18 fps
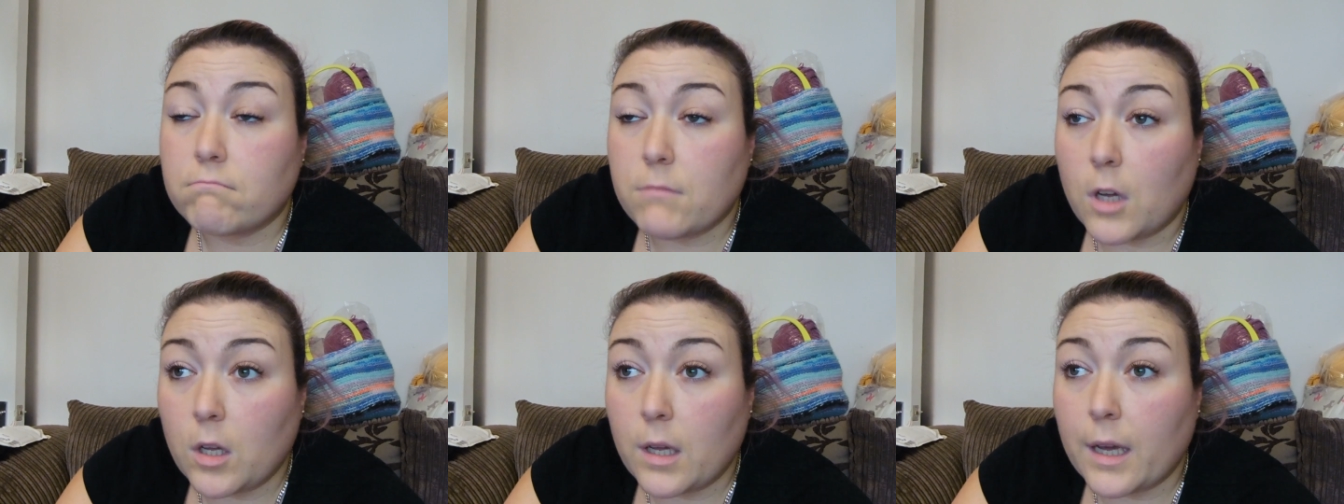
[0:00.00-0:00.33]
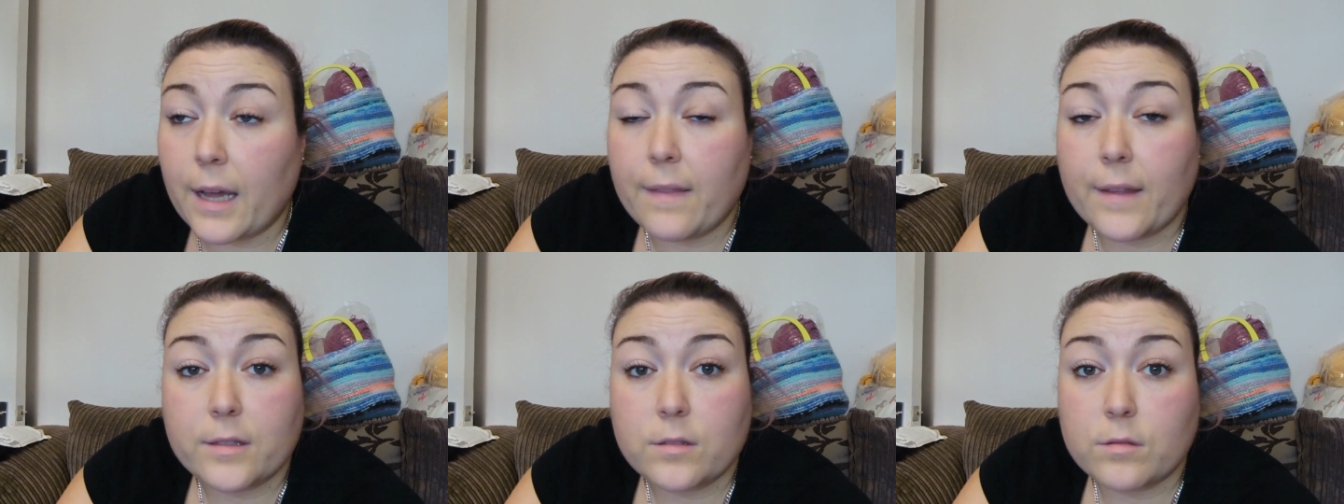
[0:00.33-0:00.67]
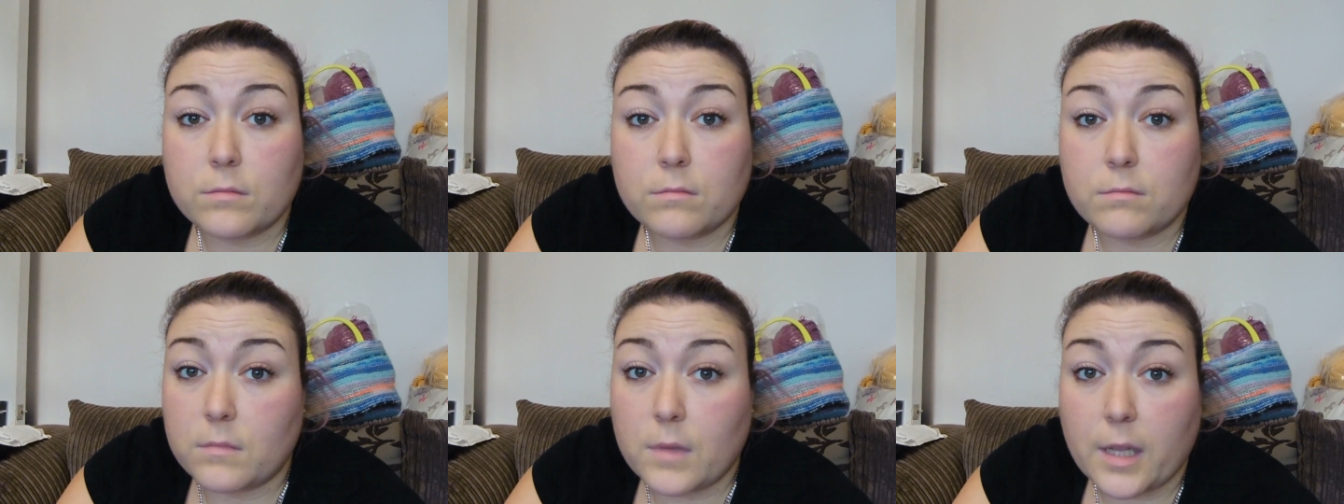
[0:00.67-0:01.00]
Okay, that's
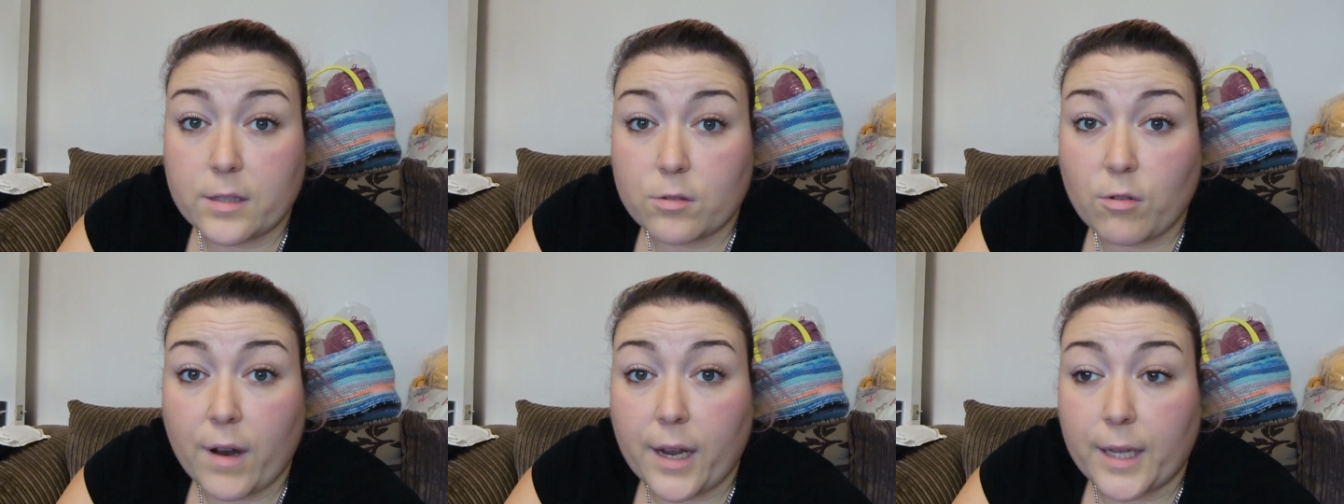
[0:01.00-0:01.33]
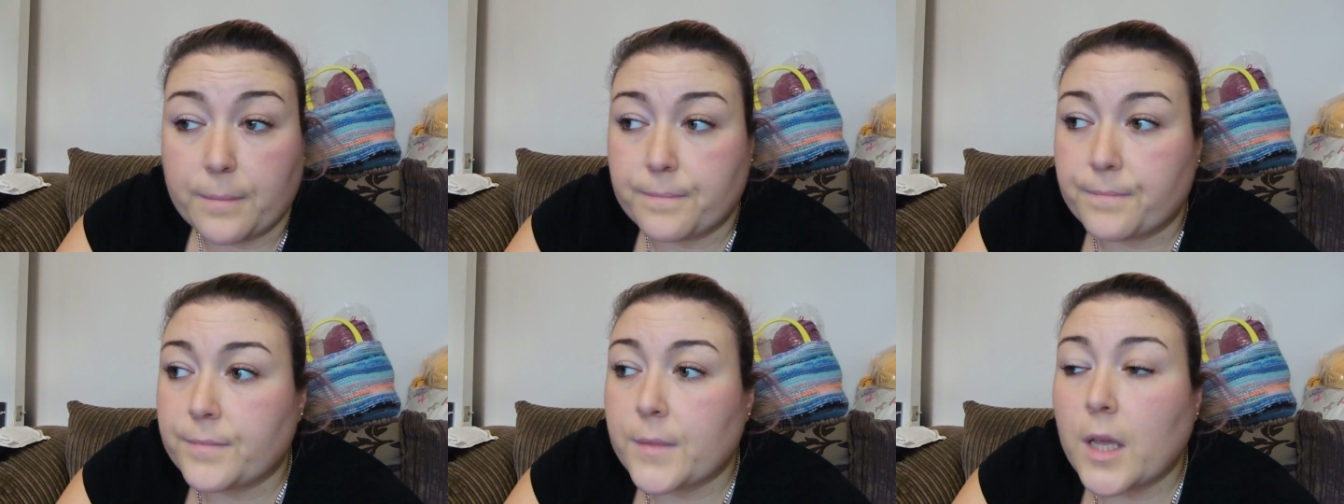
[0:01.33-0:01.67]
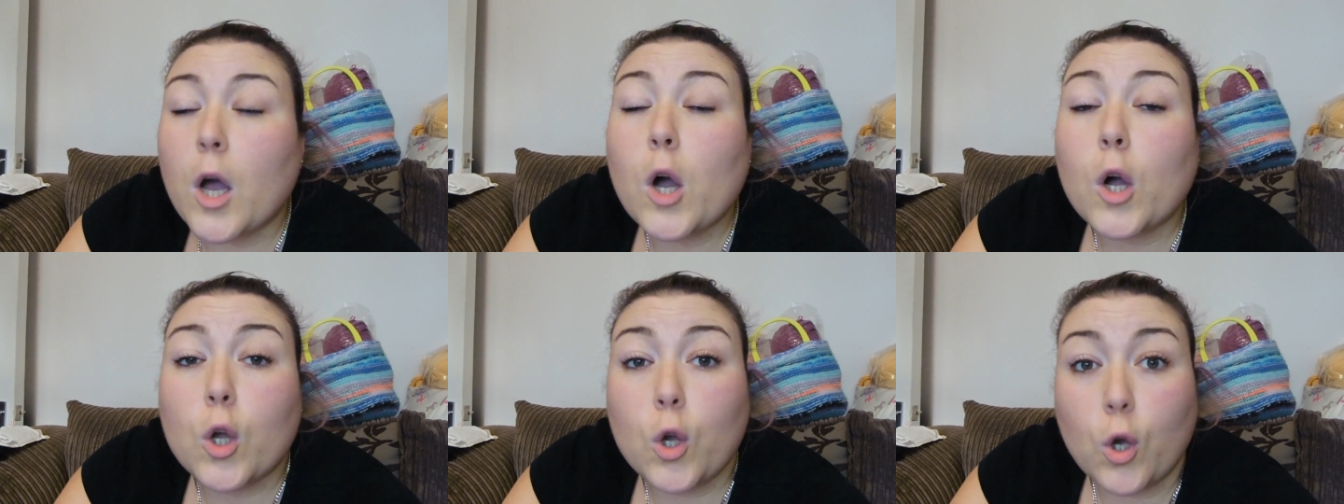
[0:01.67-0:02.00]
that's great.
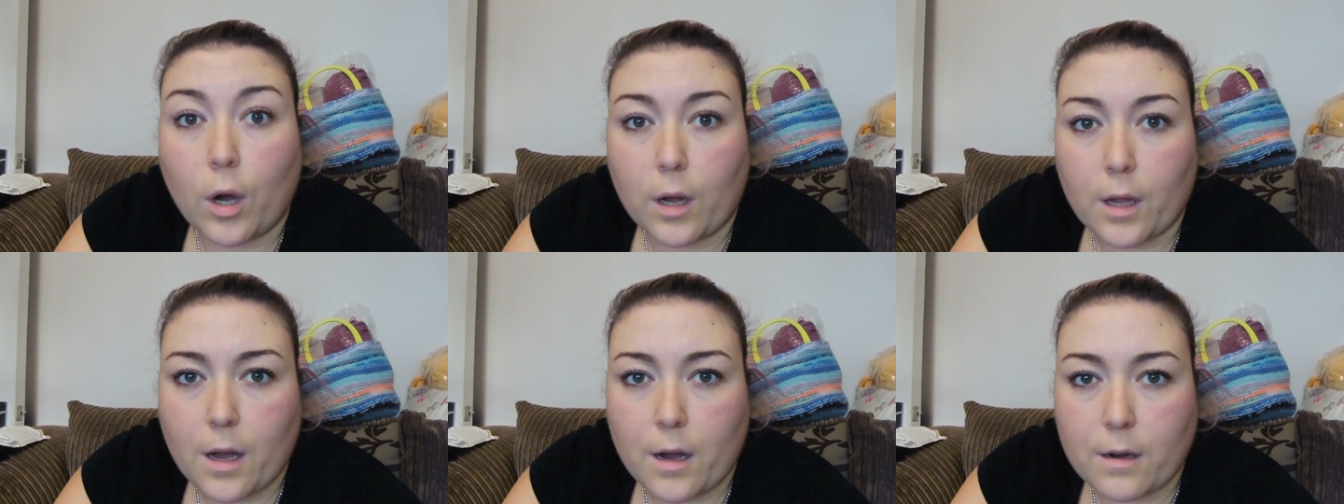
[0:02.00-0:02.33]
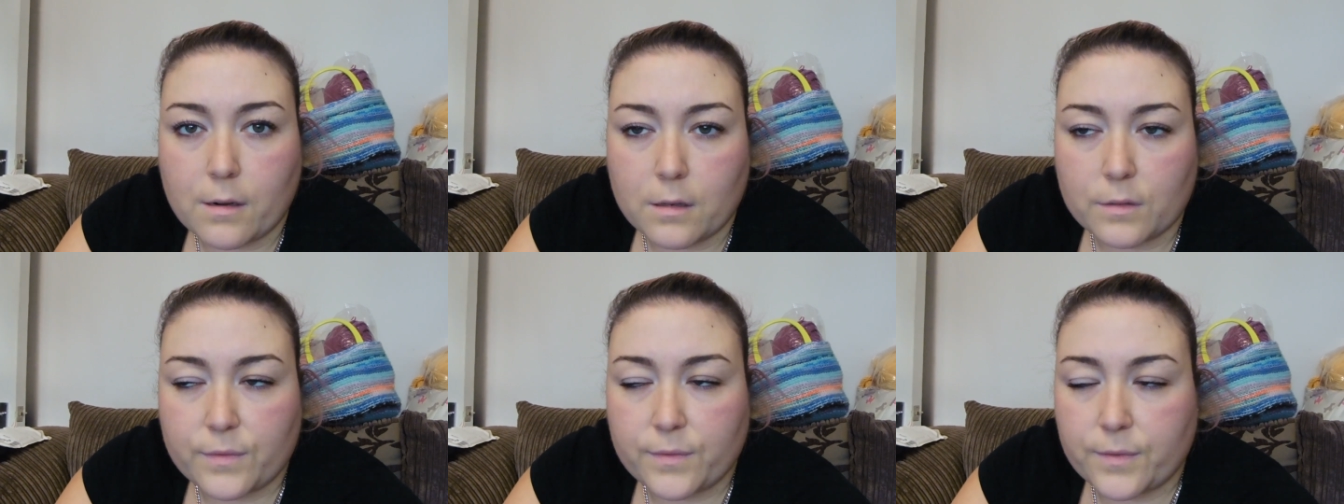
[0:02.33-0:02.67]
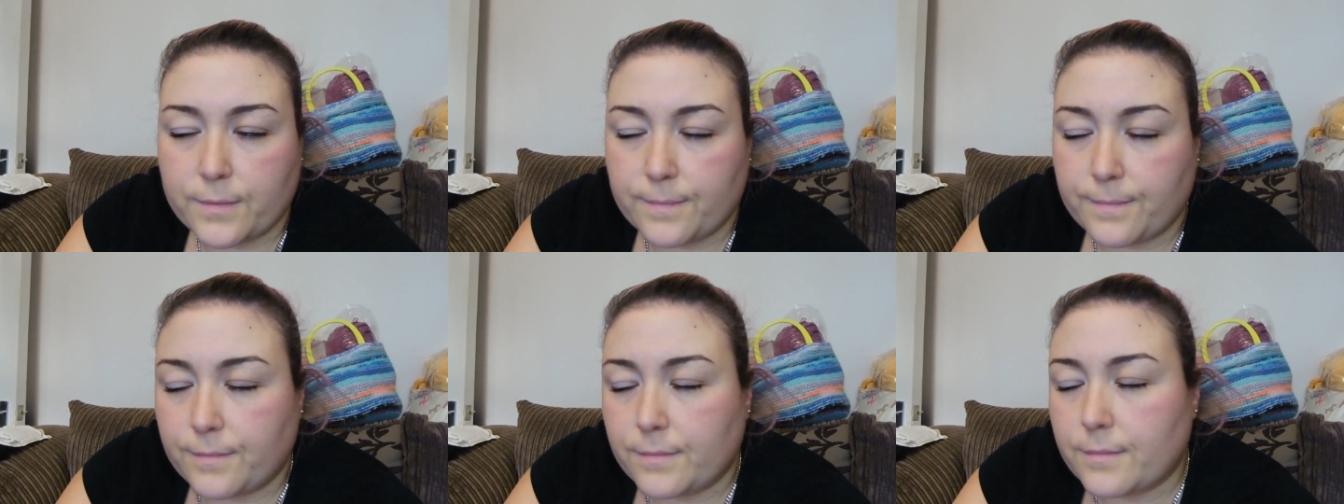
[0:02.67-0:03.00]
Got cut off.